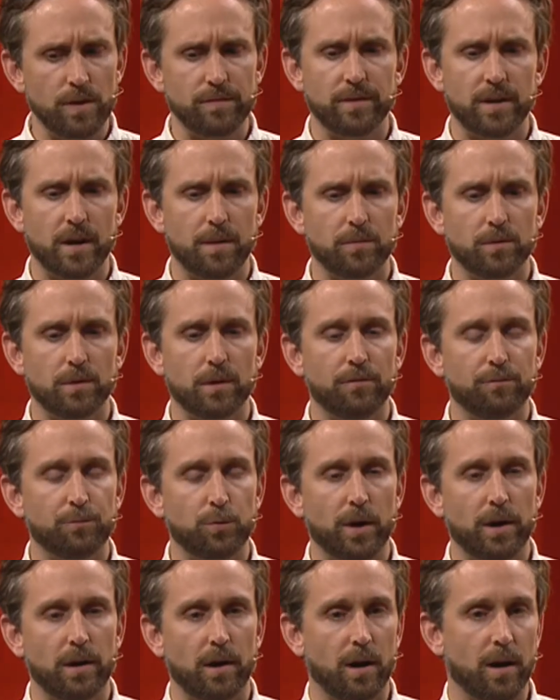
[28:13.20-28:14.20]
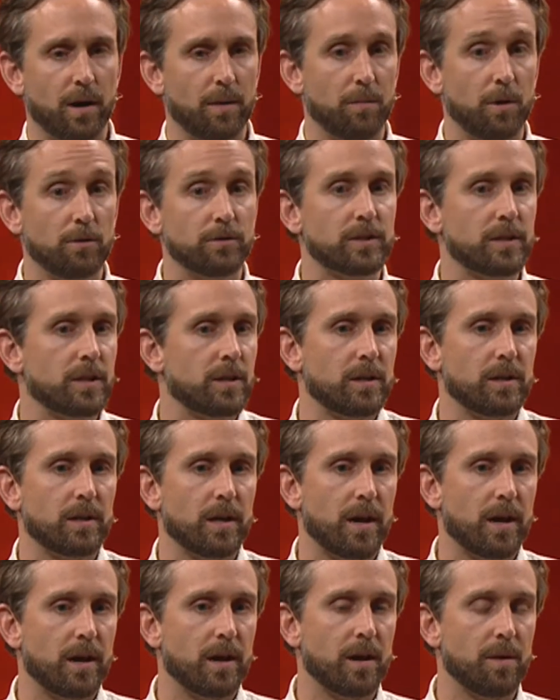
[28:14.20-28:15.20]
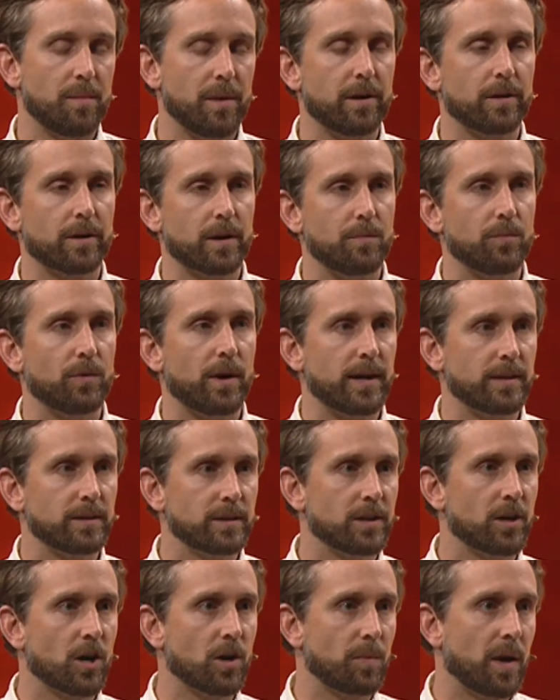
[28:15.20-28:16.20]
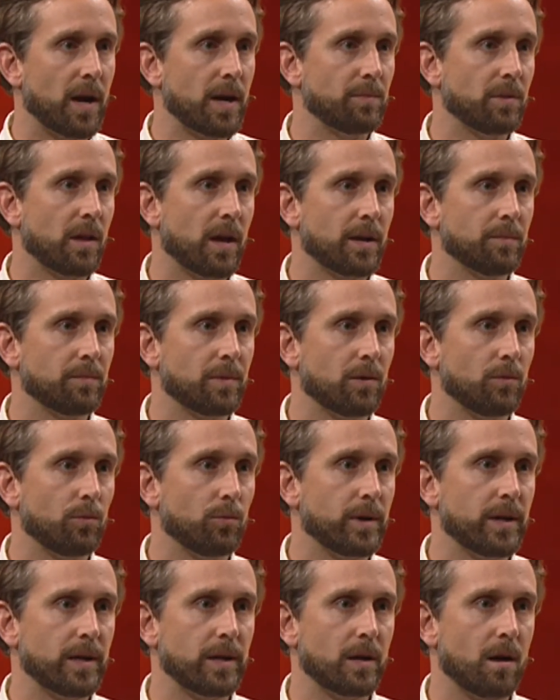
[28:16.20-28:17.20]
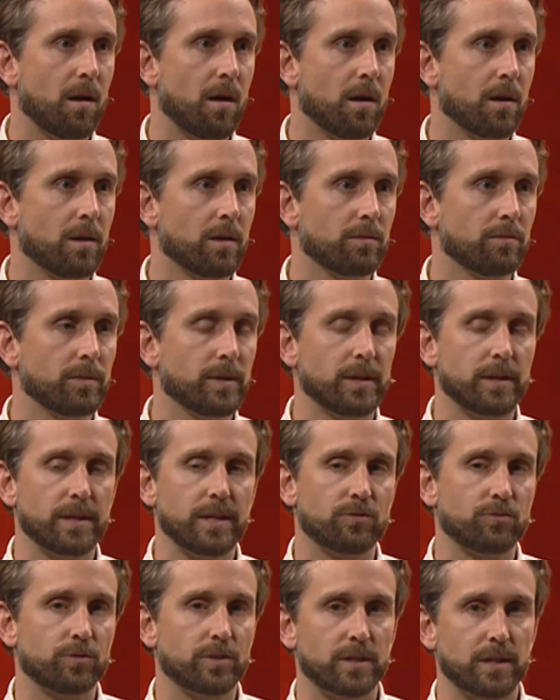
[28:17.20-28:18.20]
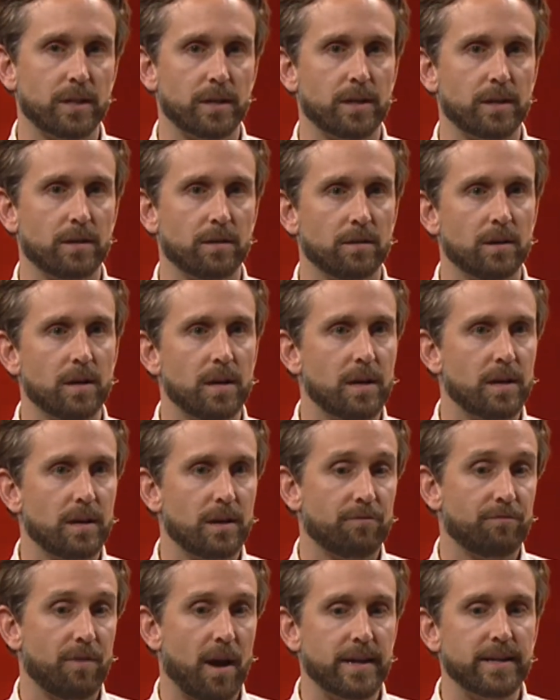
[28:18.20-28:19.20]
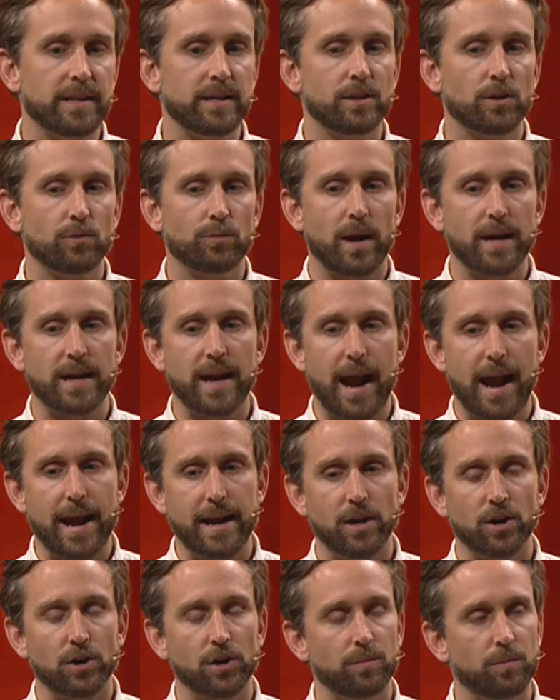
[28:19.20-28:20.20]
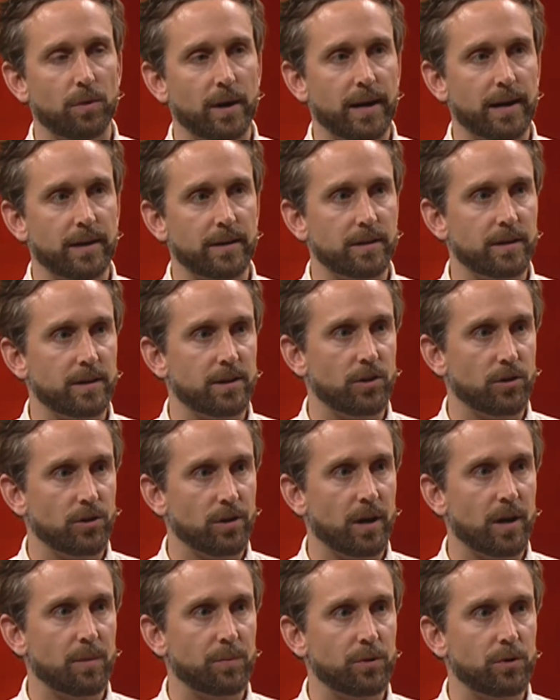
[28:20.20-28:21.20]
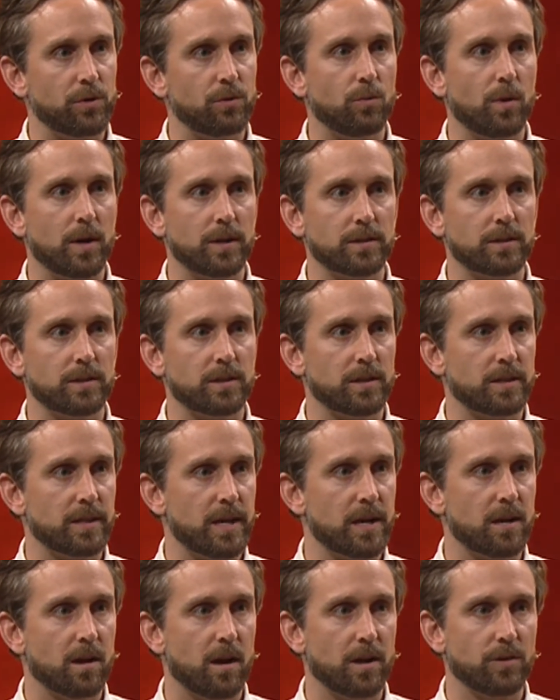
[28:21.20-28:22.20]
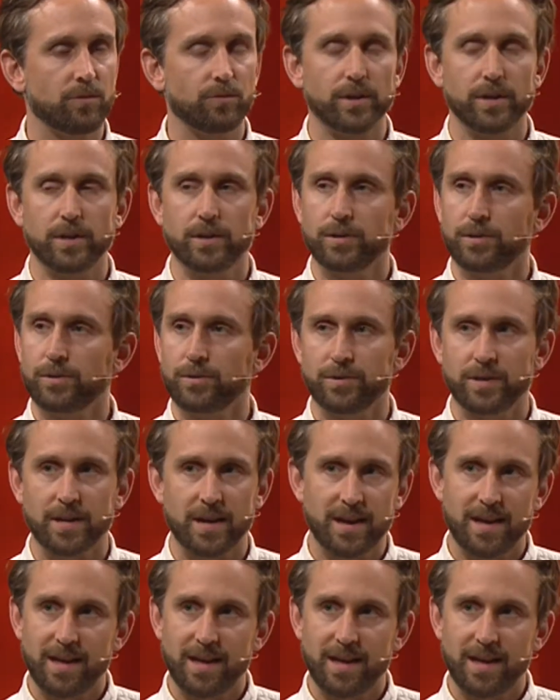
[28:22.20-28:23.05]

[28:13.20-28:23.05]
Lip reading: have a number of mostly American brands in our pipeline, but we are really interested in finding the right anchor brand in Europe who wants to take on Renewed.